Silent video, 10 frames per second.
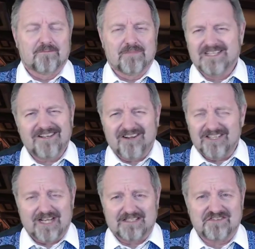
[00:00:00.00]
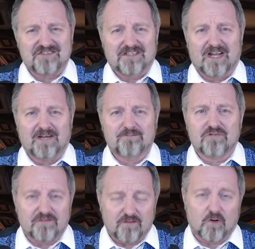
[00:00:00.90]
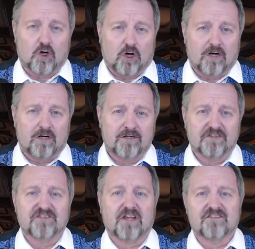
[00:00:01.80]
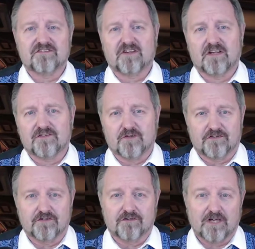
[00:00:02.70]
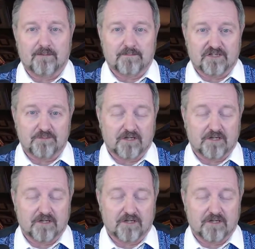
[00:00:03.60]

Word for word: But in all honesty, I prefer discussing science fictional topics,